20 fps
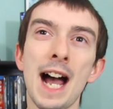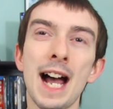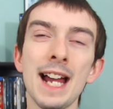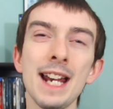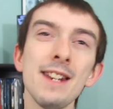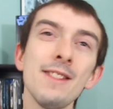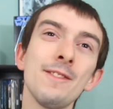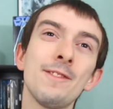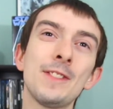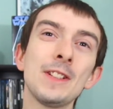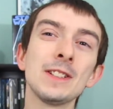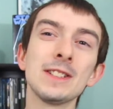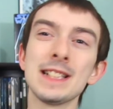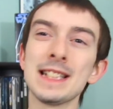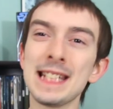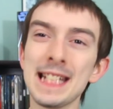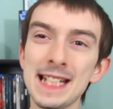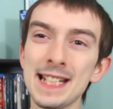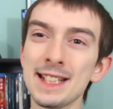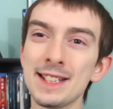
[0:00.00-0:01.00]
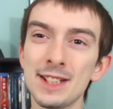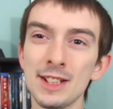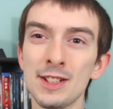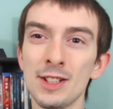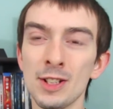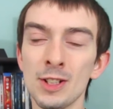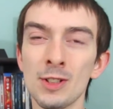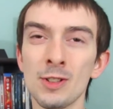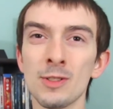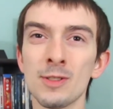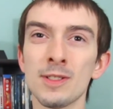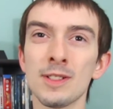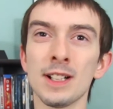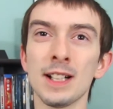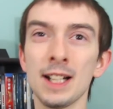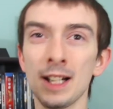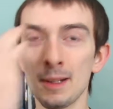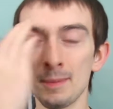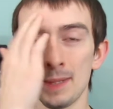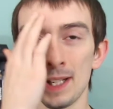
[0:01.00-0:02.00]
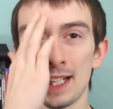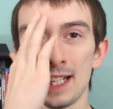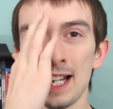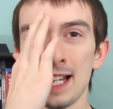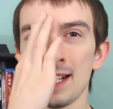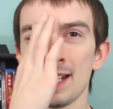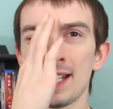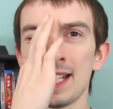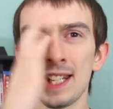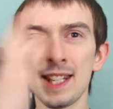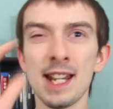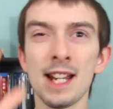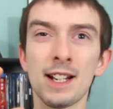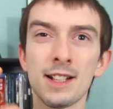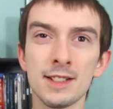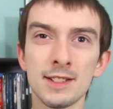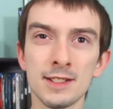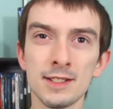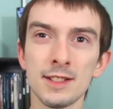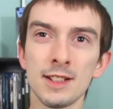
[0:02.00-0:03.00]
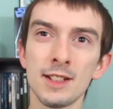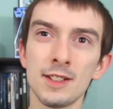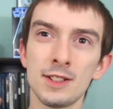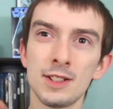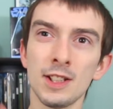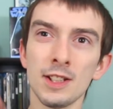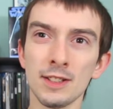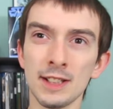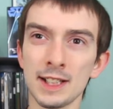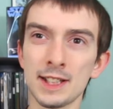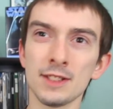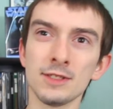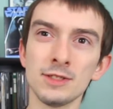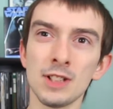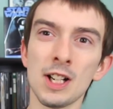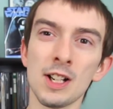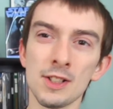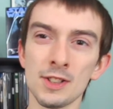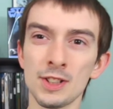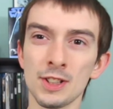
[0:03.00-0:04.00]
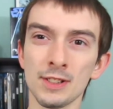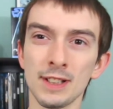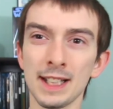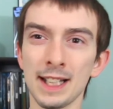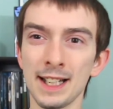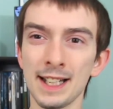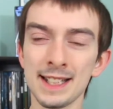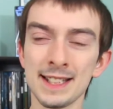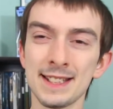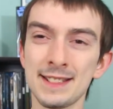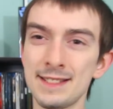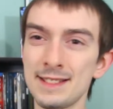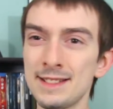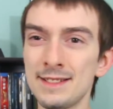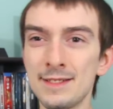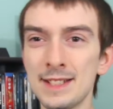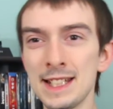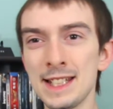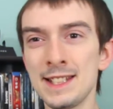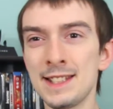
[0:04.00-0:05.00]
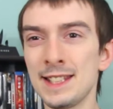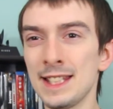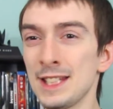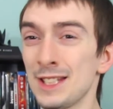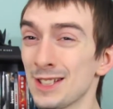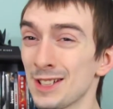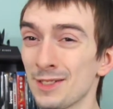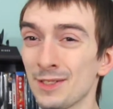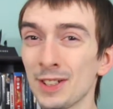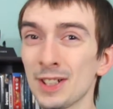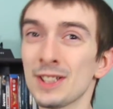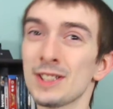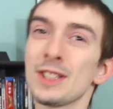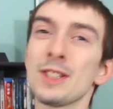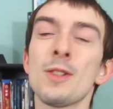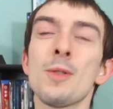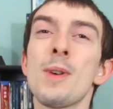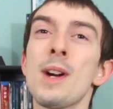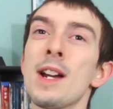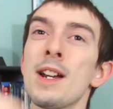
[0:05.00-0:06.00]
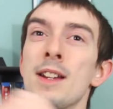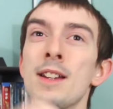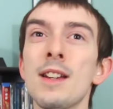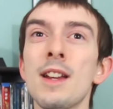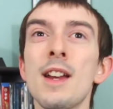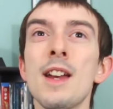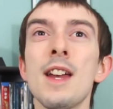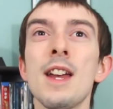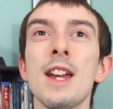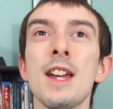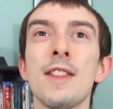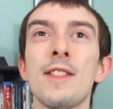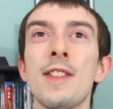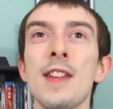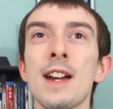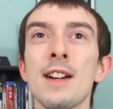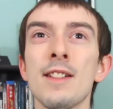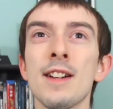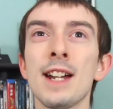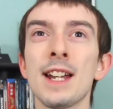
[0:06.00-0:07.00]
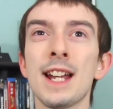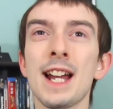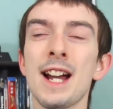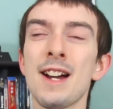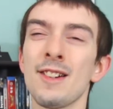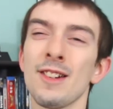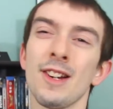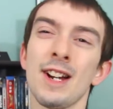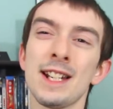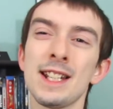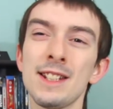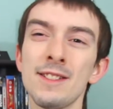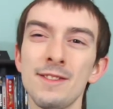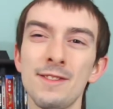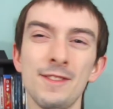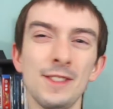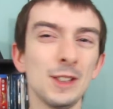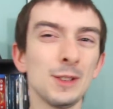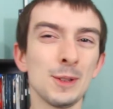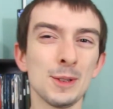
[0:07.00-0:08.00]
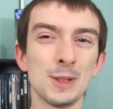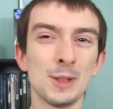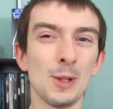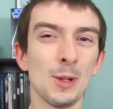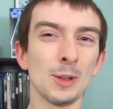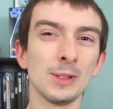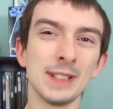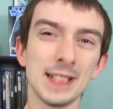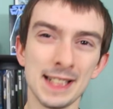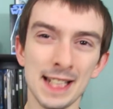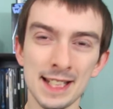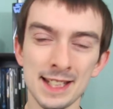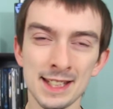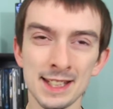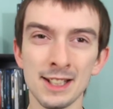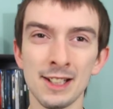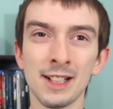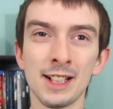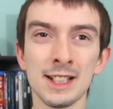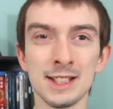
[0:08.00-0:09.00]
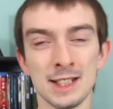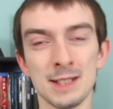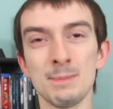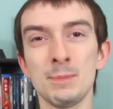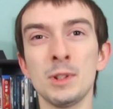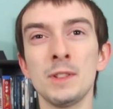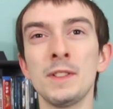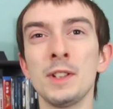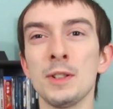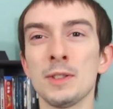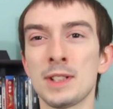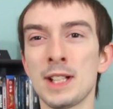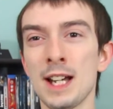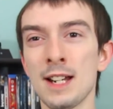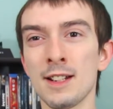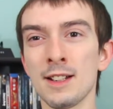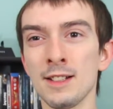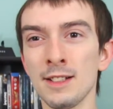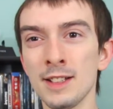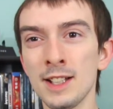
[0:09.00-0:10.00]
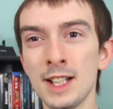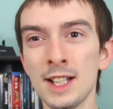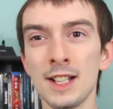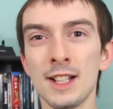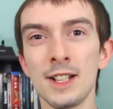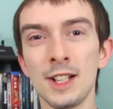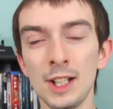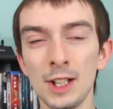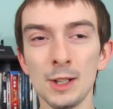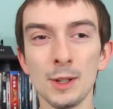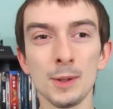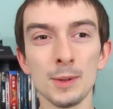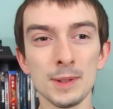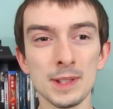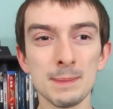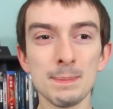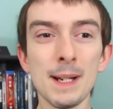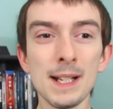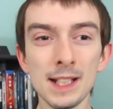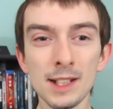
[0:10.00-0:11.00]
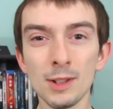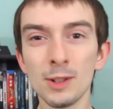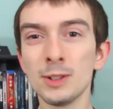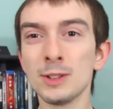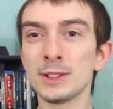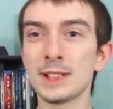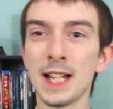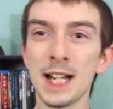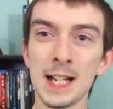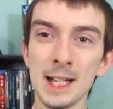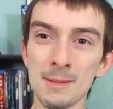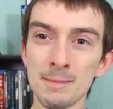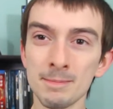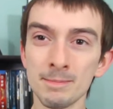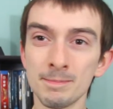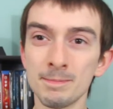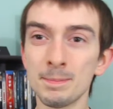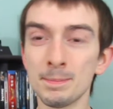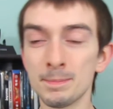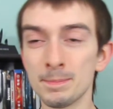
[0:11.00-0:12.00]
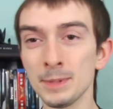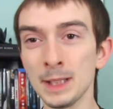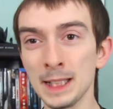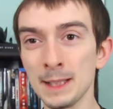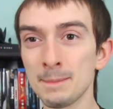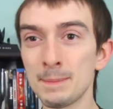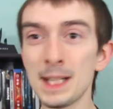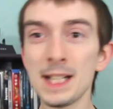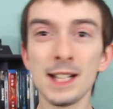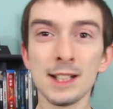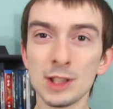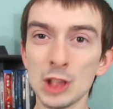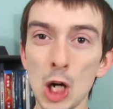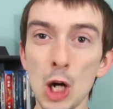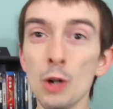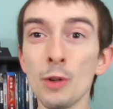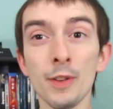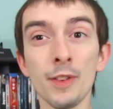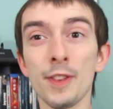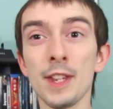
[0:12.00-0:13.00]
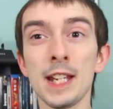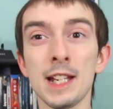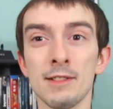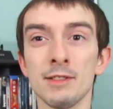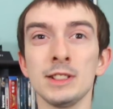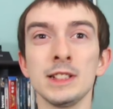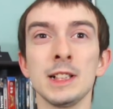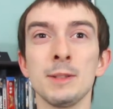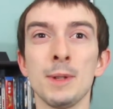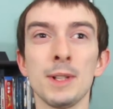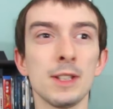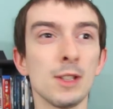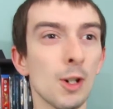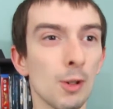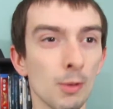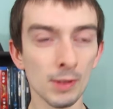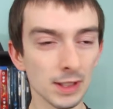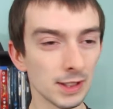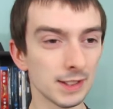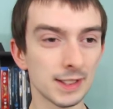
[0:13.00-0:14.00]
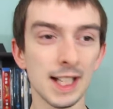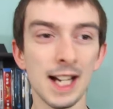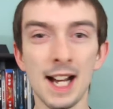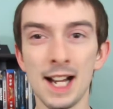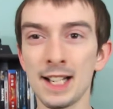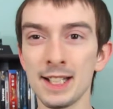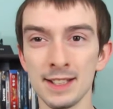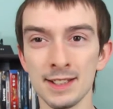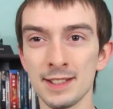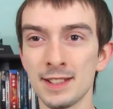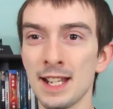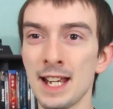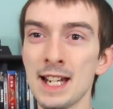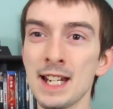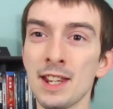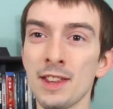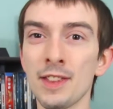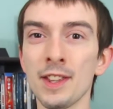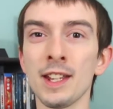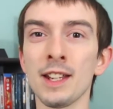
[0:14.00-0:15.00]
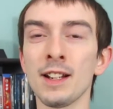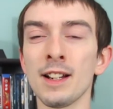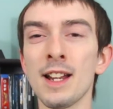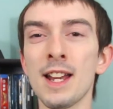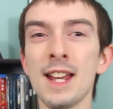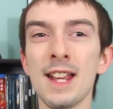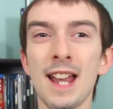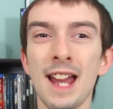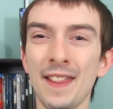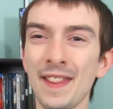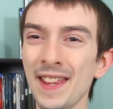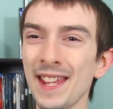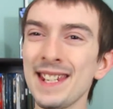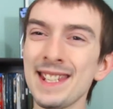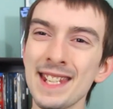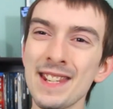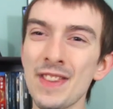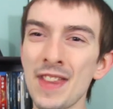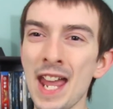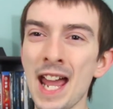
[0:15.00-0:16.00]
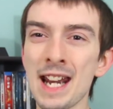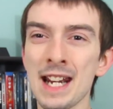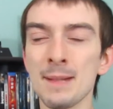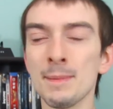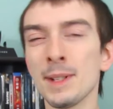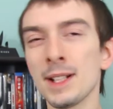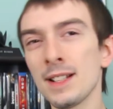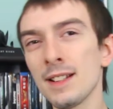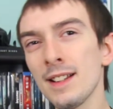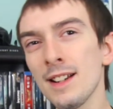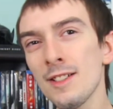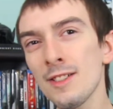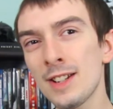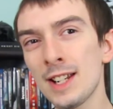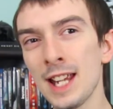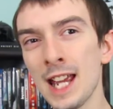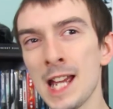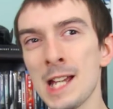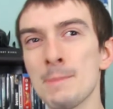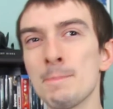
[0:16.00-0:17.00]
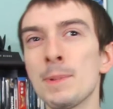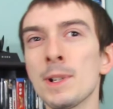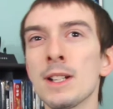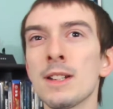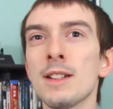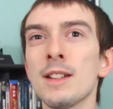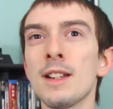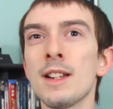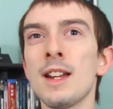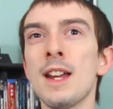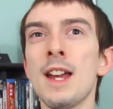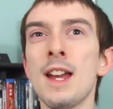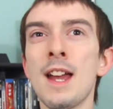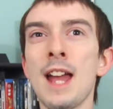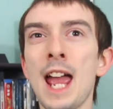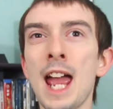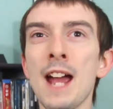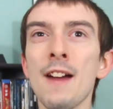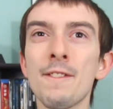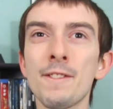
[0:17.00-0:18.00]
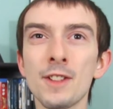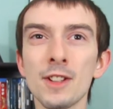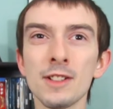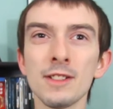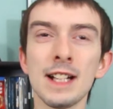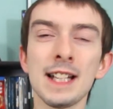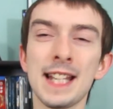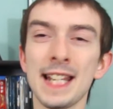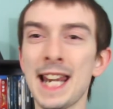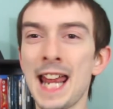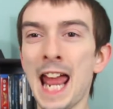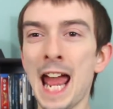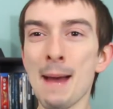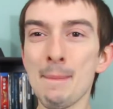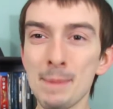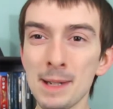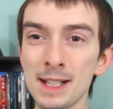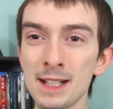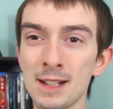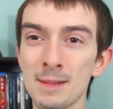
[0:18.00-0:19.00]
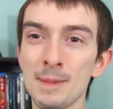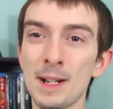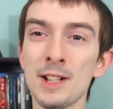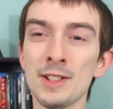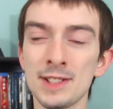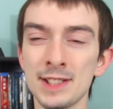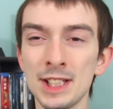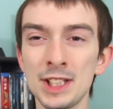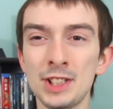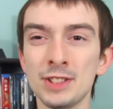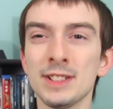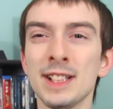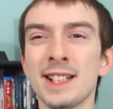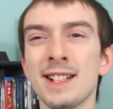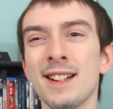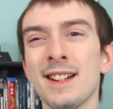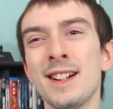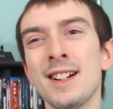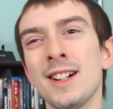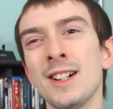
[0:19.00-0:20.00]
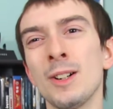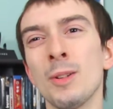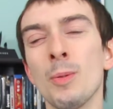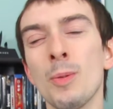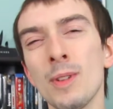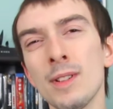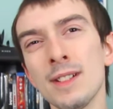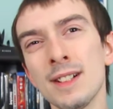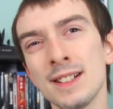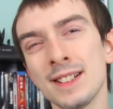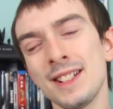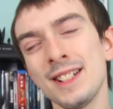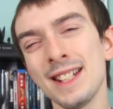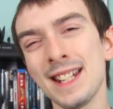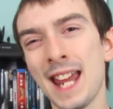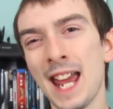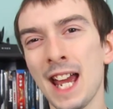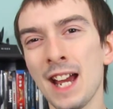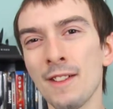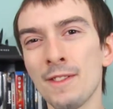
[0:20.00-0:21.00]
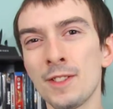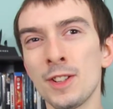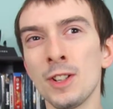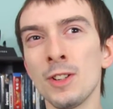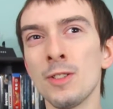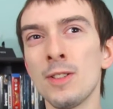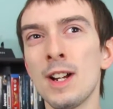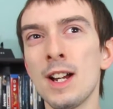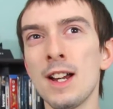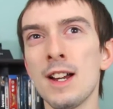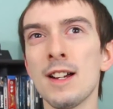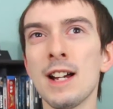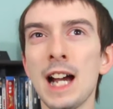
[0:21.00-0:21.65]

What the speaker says: I didn't feel it needed to do that kind of connects to, like, the larger, like, I guess, DC universe in a way that, like, I don't know, I didn't feel was totally necessary because this movie was kind of, you know, spending the whole time like being its own thing, really, with real ties to anything. And then it did that, and I'm like, okay. But after, like, it happened, and I was initially like, oh, well, you didn't have to.